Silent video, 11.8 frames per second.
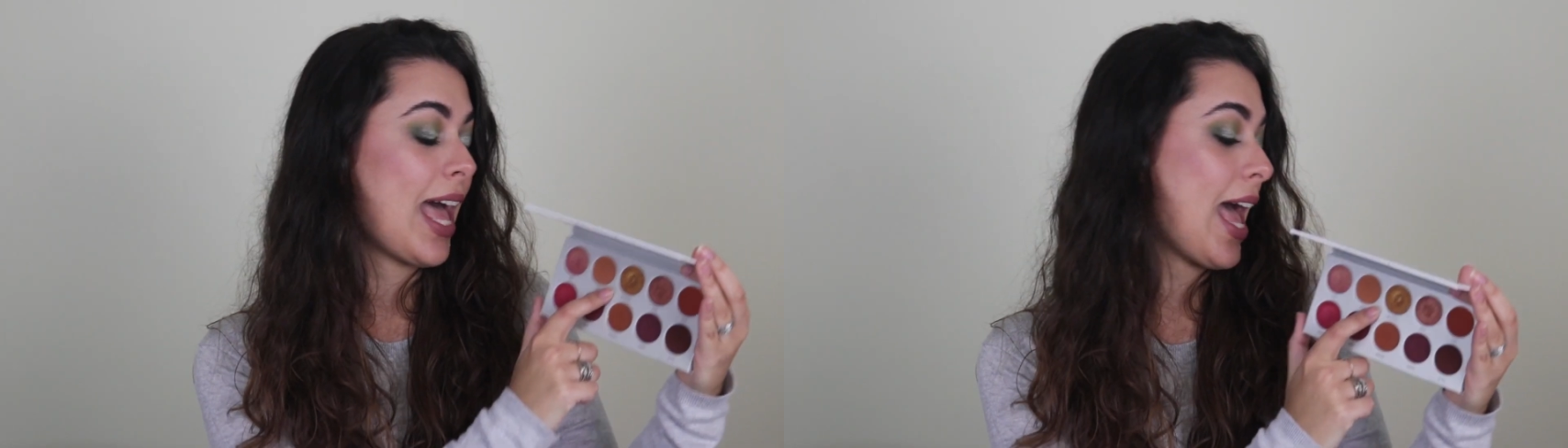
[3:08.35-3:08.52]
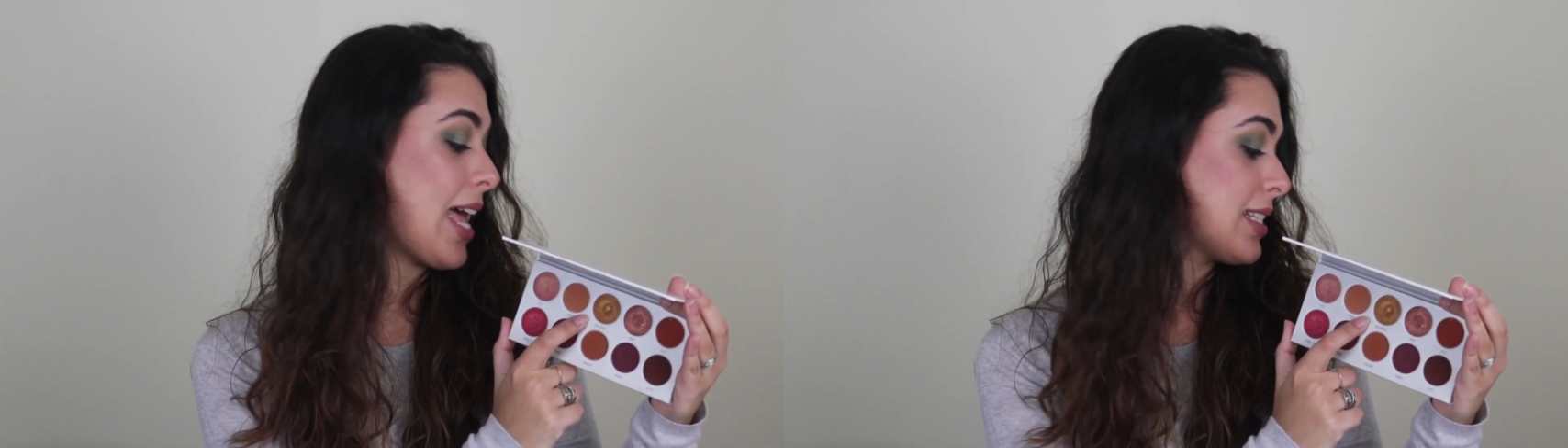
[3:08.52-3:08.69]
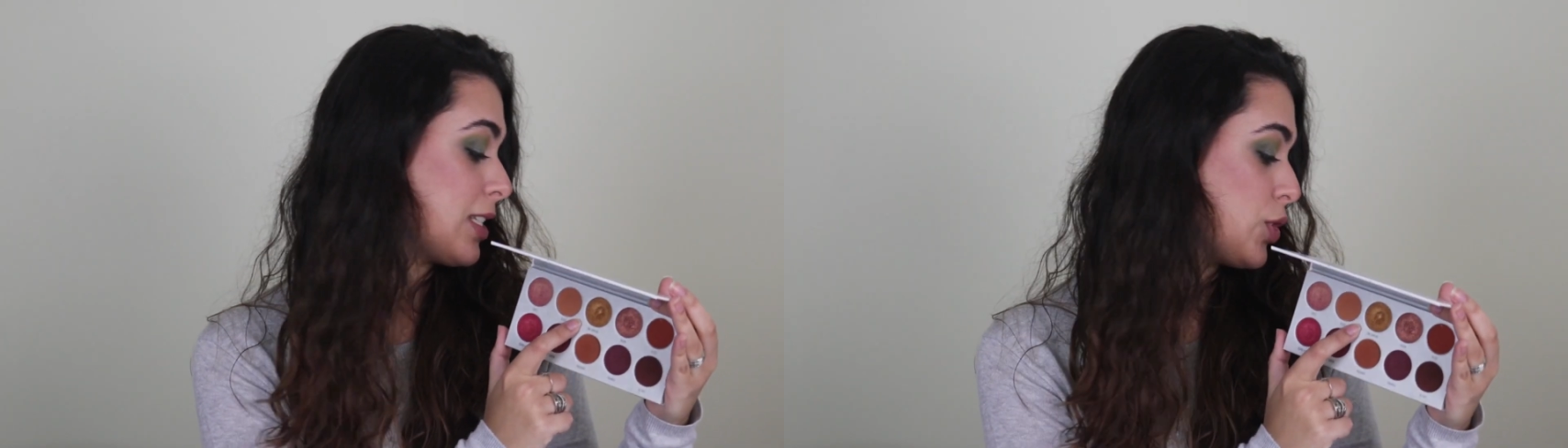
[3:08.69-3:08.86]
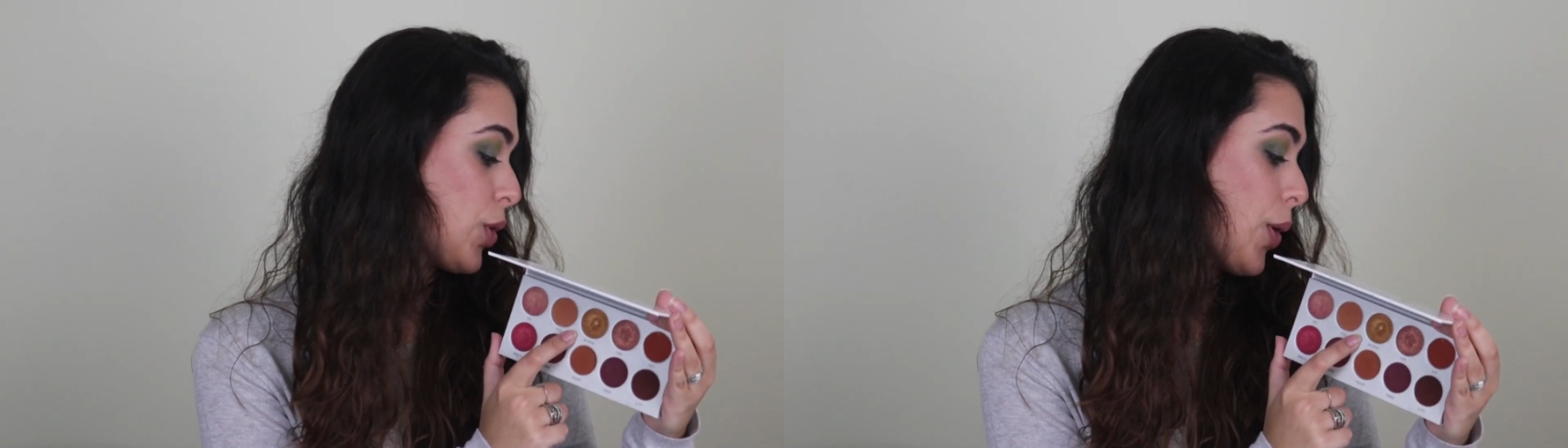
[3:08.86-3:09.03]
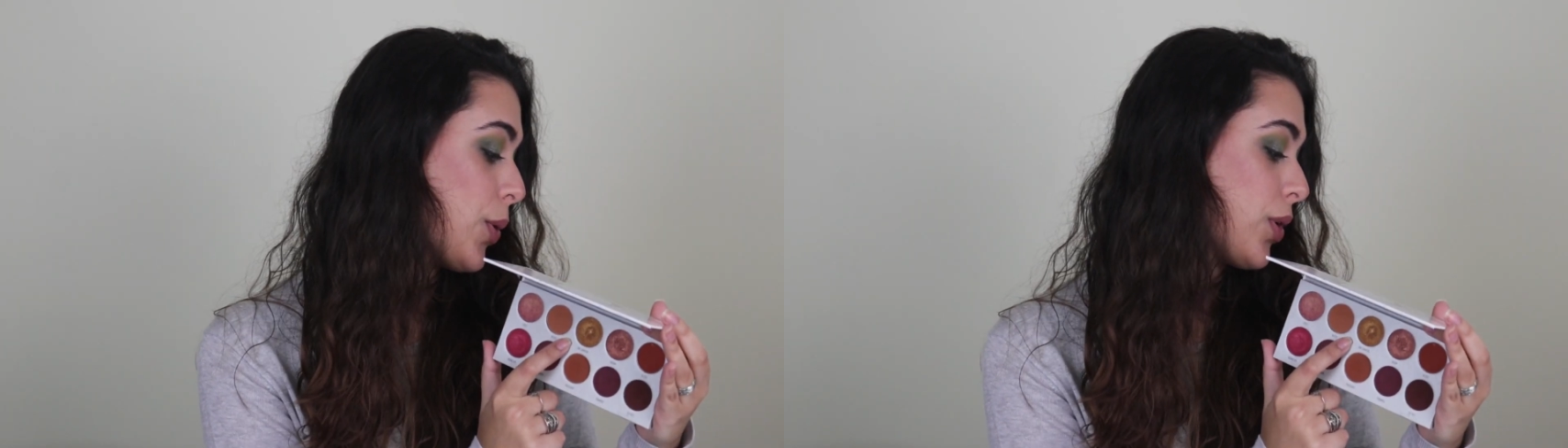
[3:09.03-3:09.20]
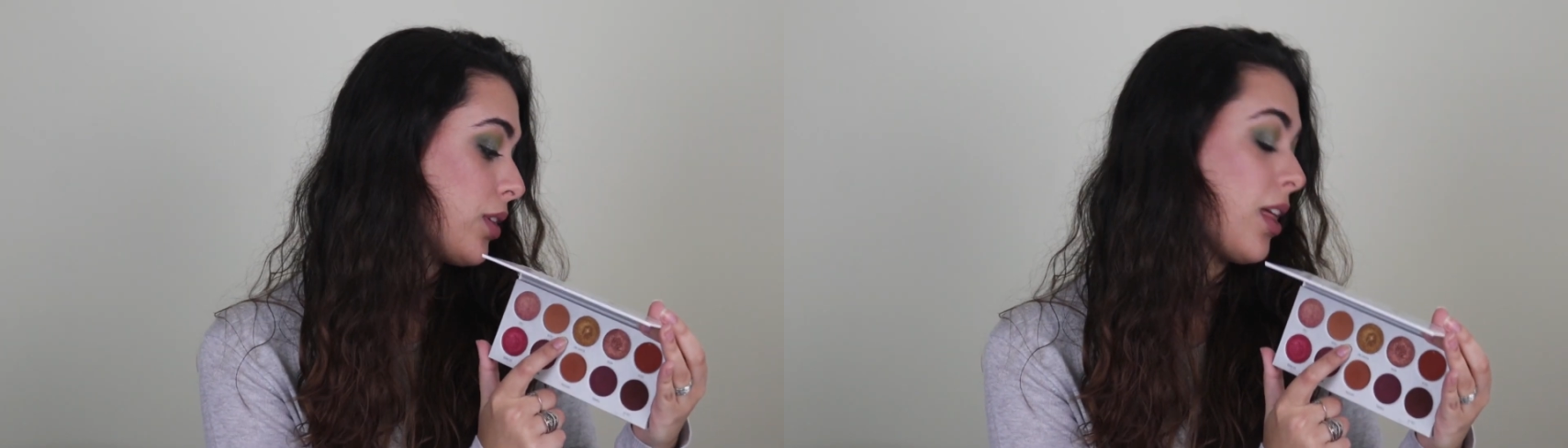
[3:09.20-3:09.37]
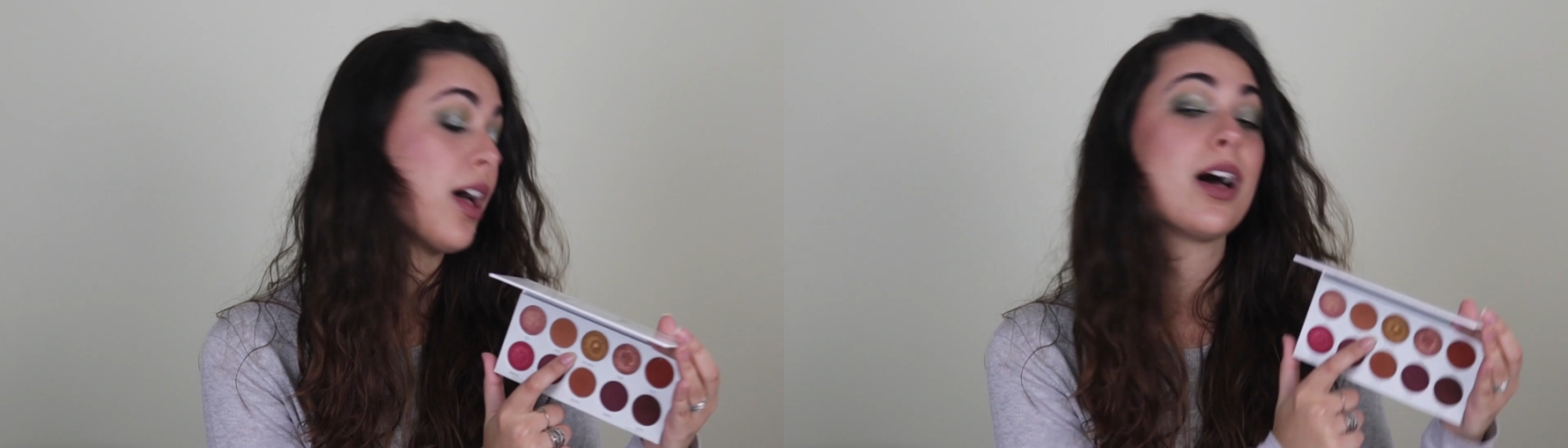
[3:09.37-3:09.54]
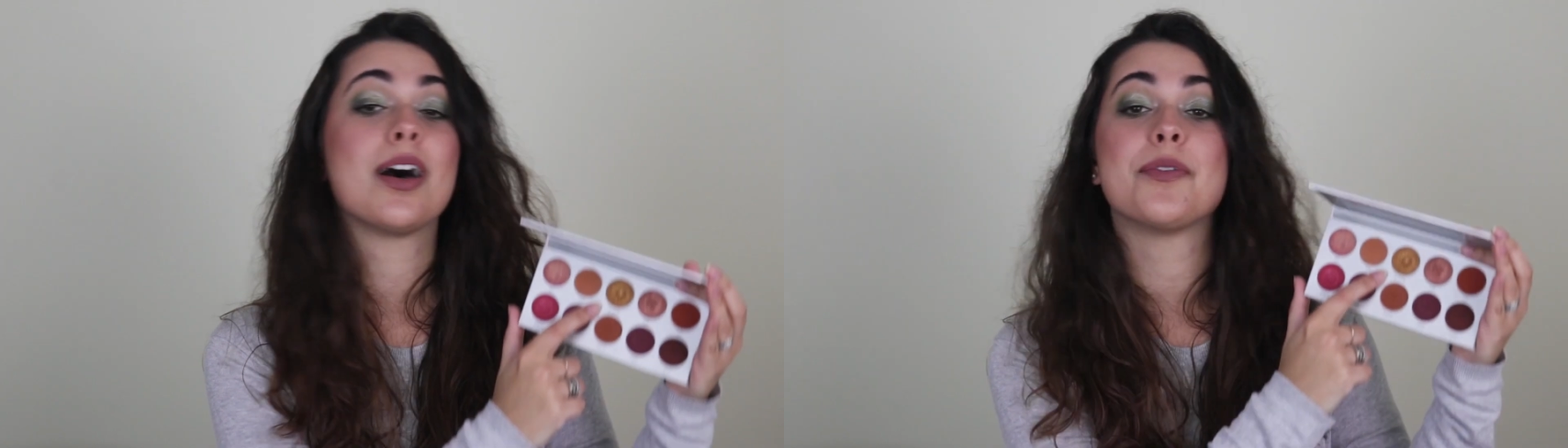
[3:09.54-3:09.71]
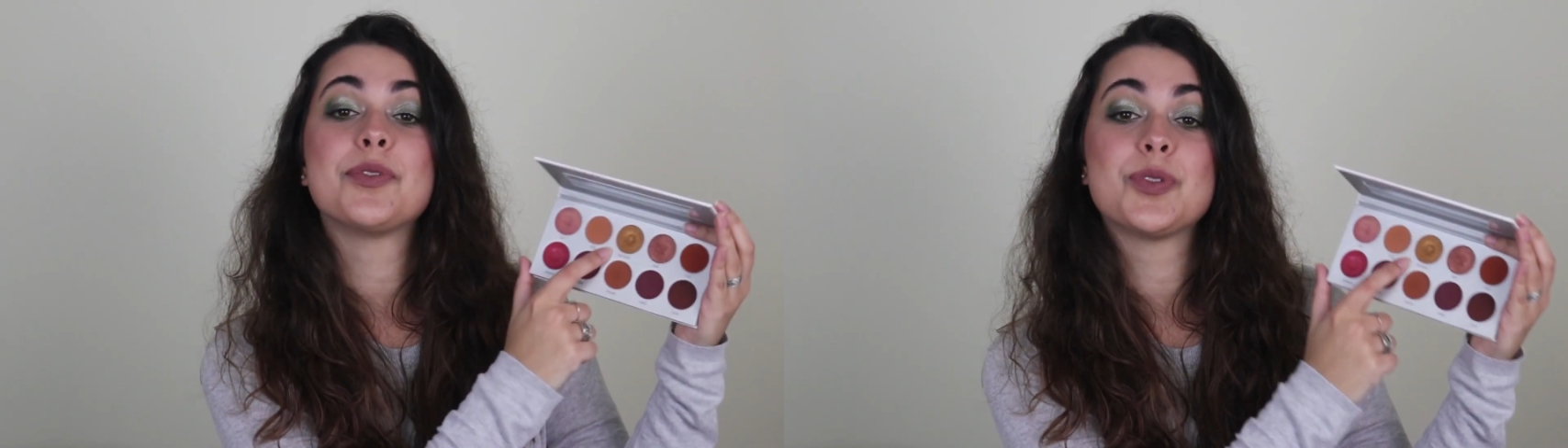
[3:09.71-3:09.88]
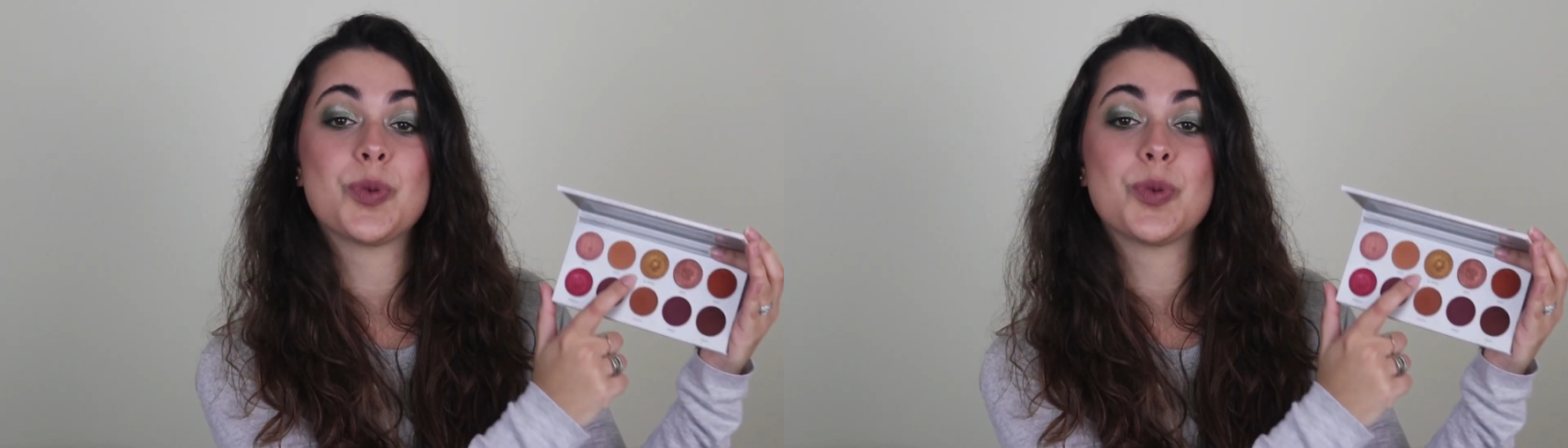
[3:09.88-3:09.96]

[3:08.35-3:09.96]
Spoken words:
as a total of